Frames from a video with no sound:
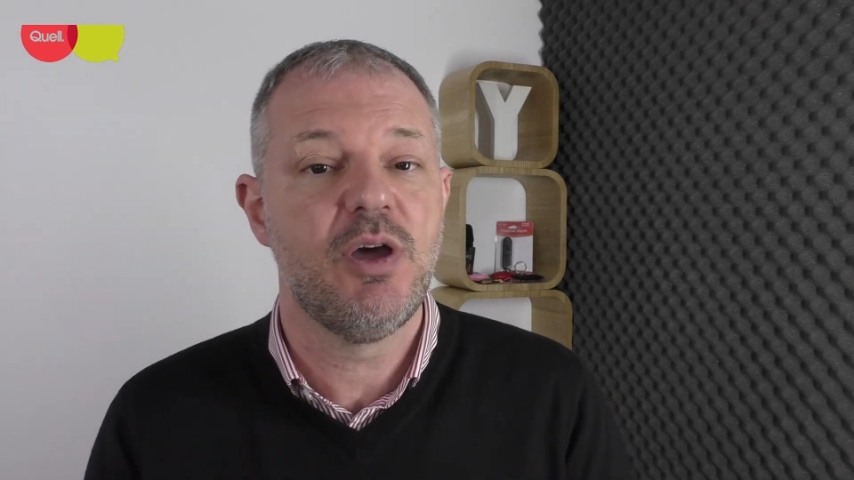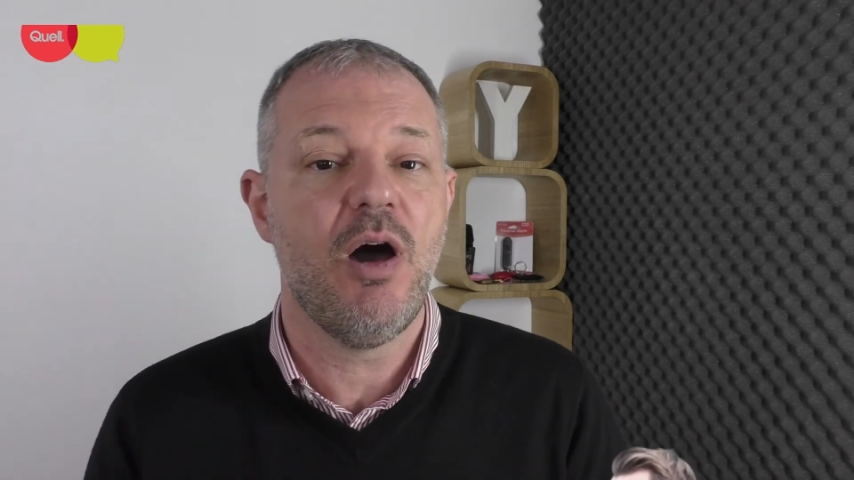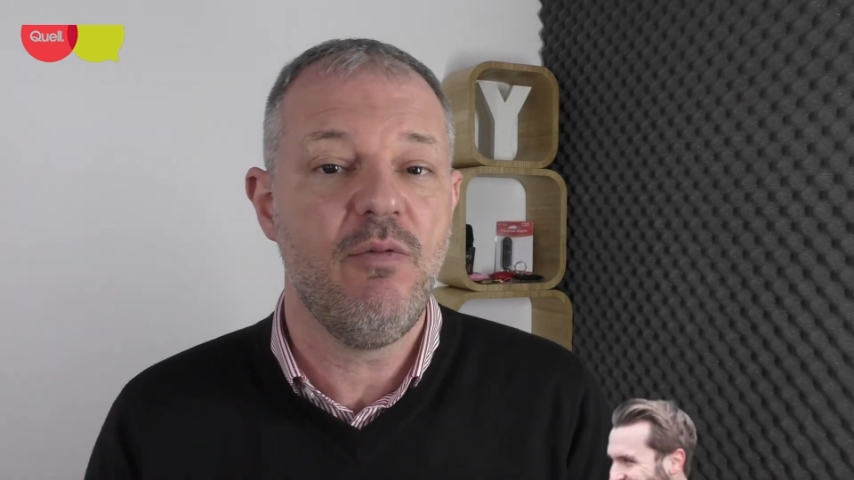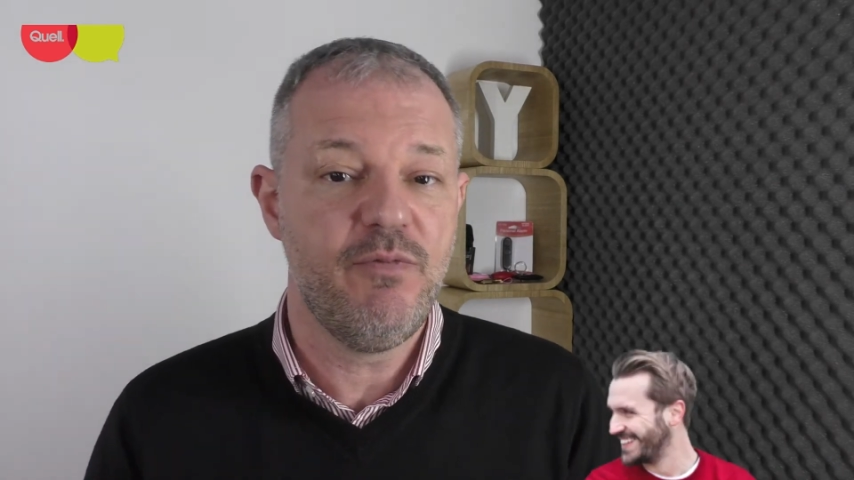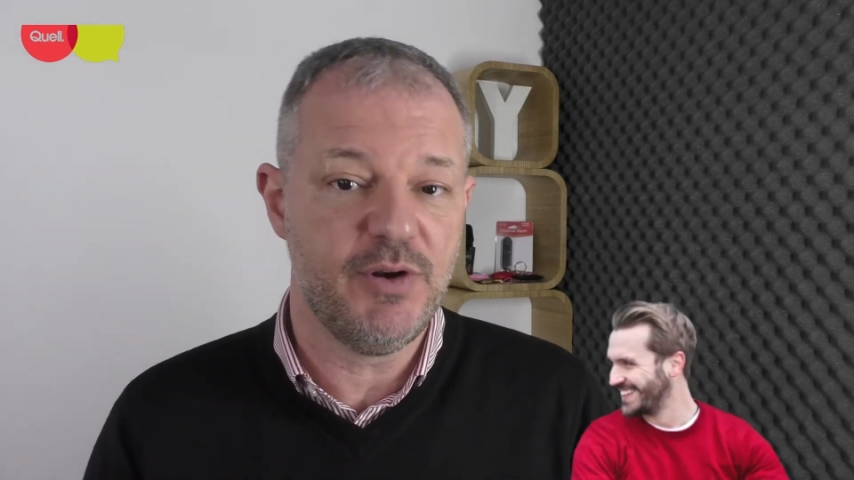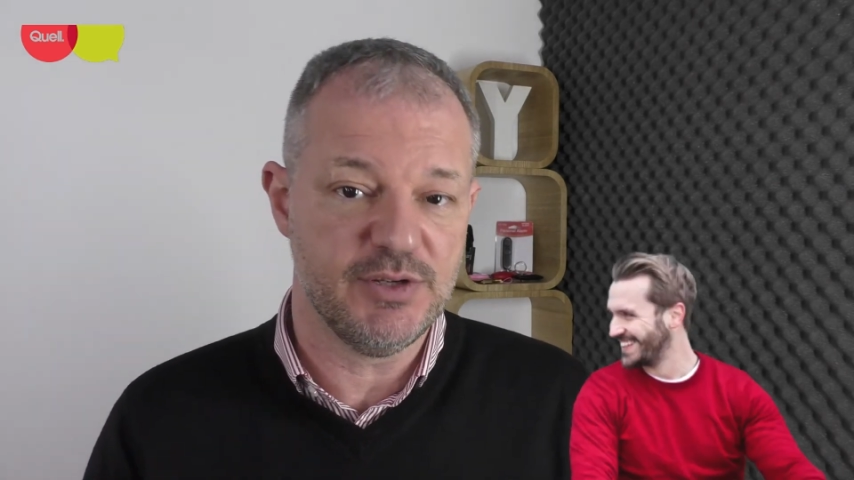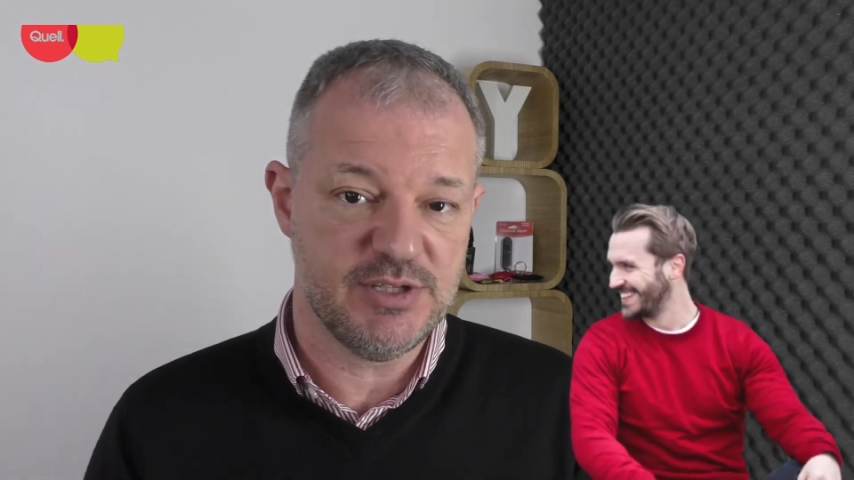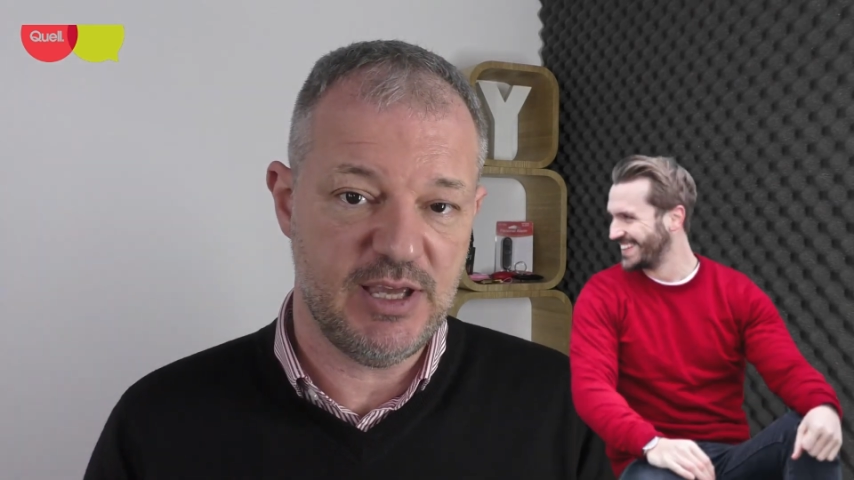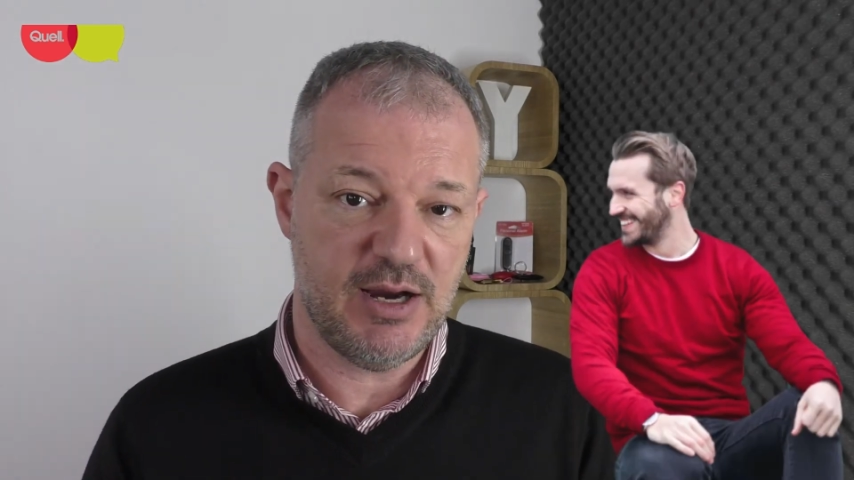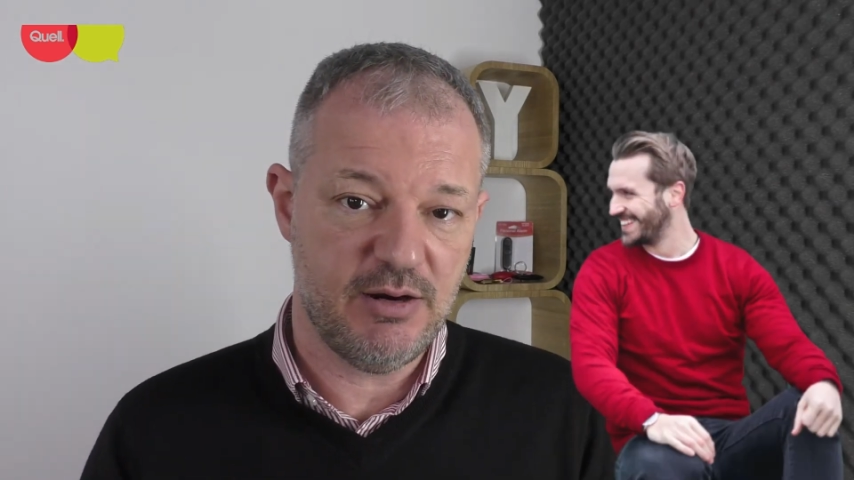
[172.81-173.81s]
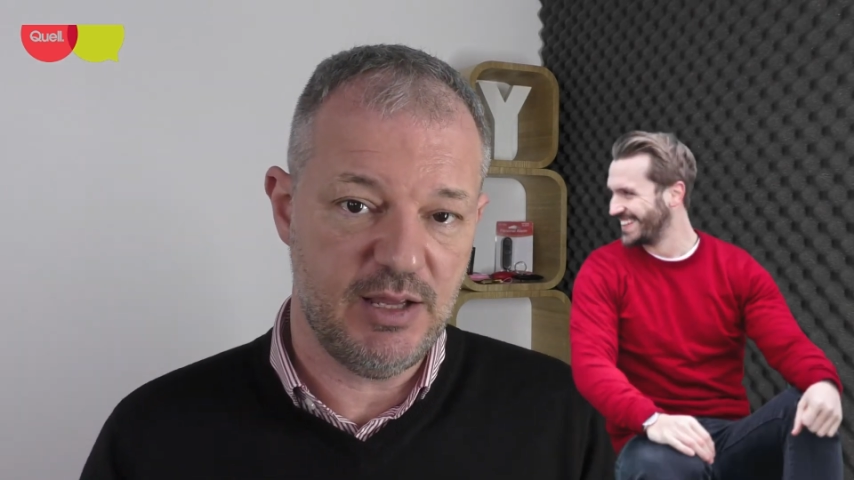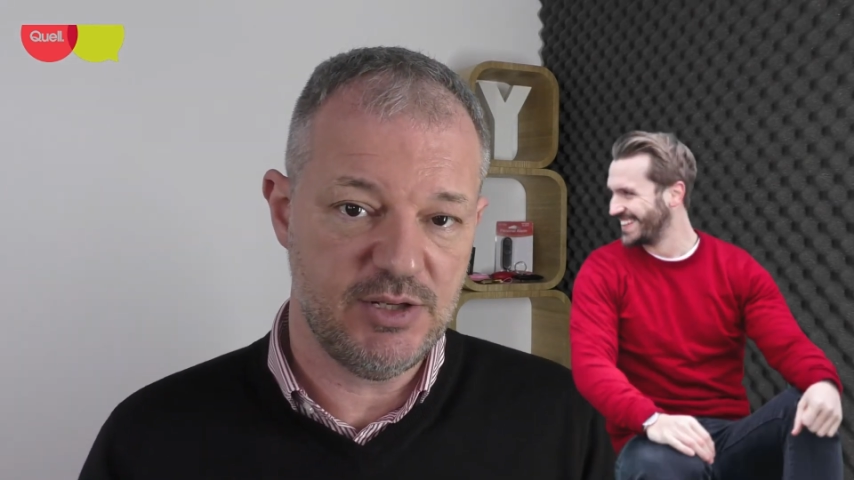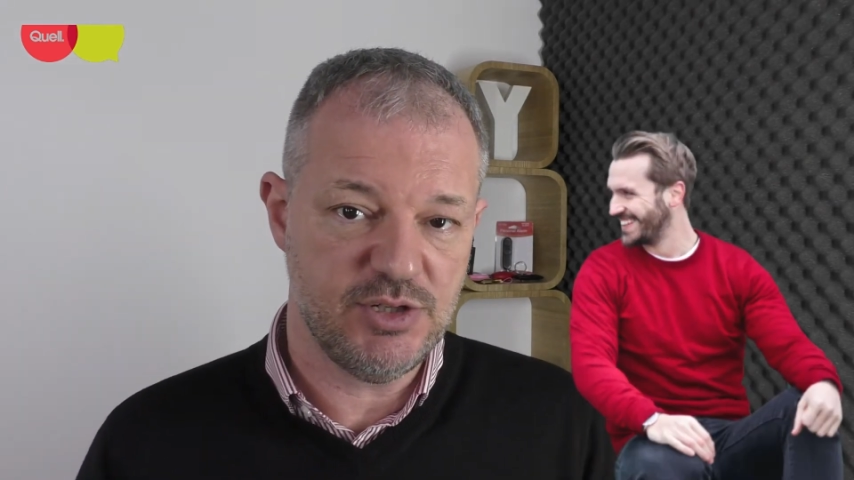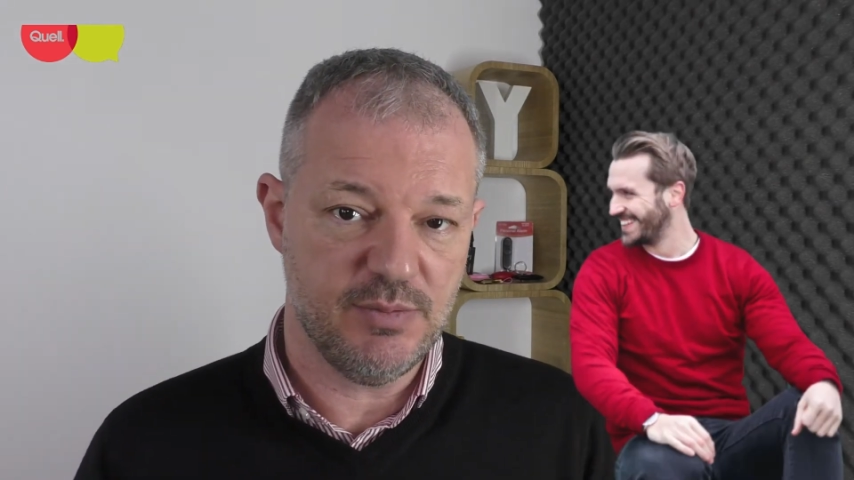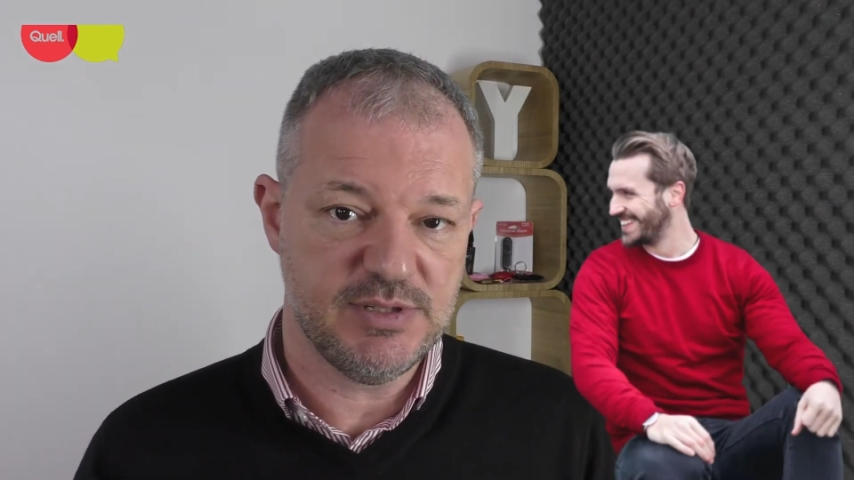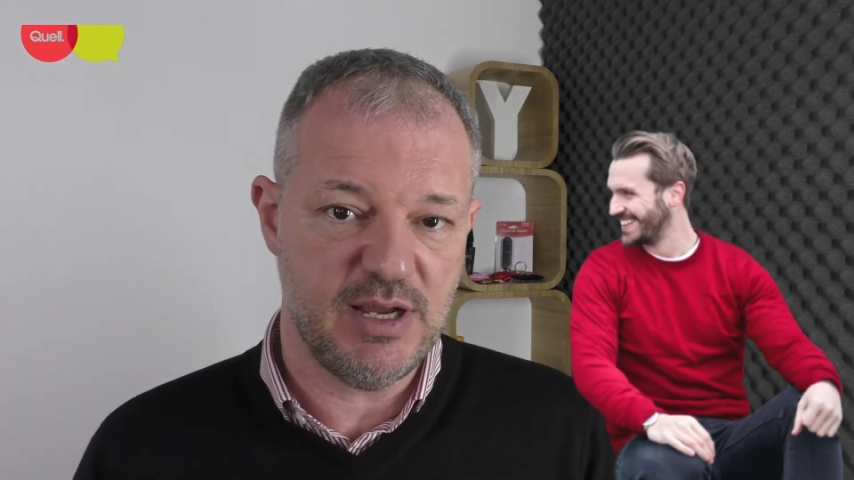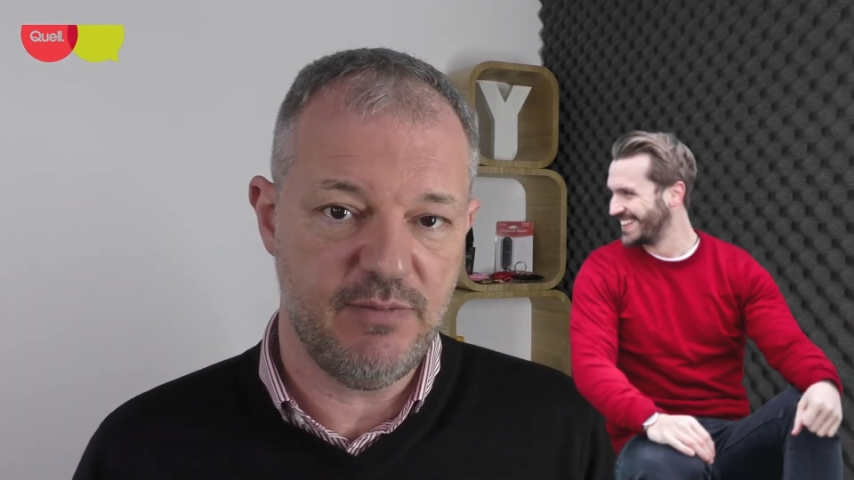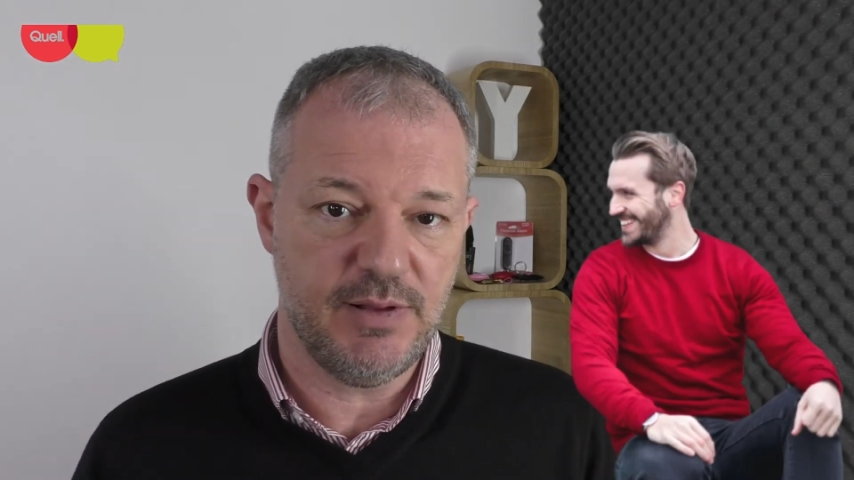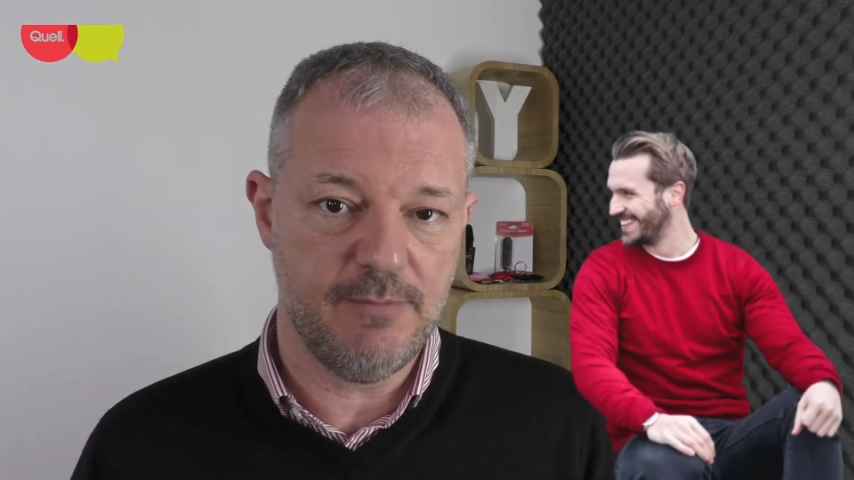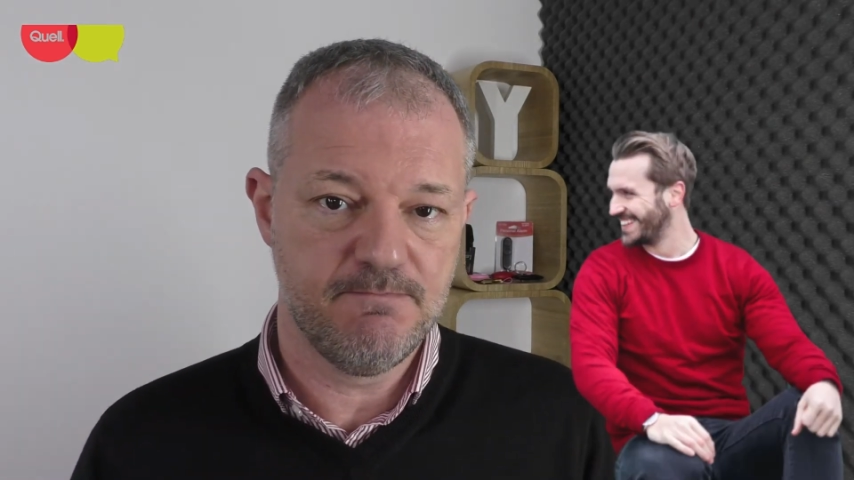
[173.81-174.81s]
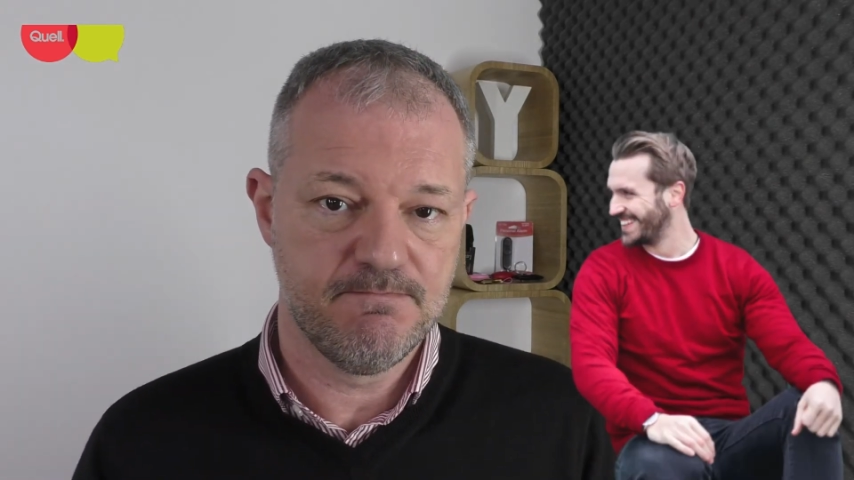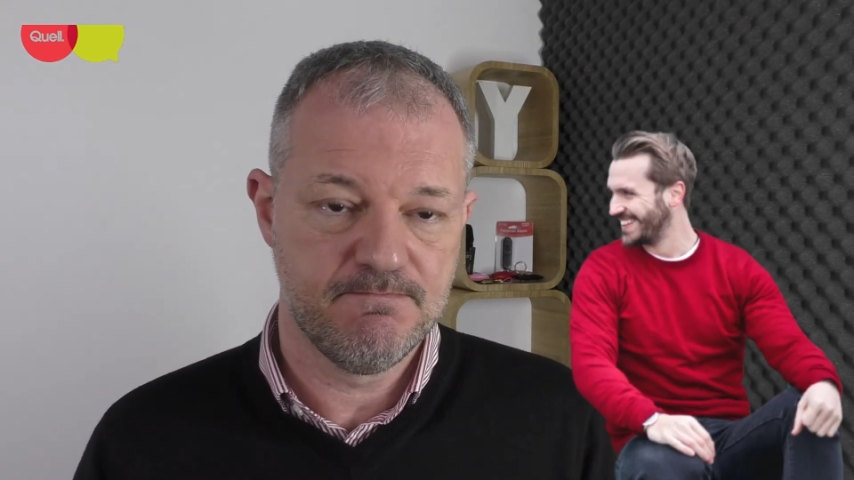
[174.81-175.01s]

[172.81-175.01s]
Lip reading: confidence to carry out their job safely.